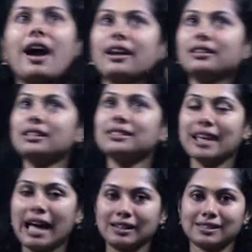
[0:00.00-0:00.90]
And this
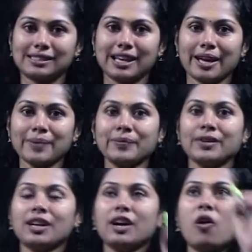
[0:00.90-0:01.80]
enzyme
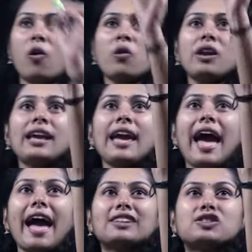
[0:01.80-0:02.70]
only
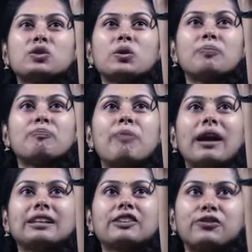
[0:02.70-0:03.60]
acts on
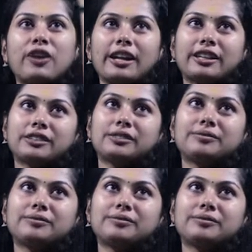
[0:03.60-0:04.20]
butter fat.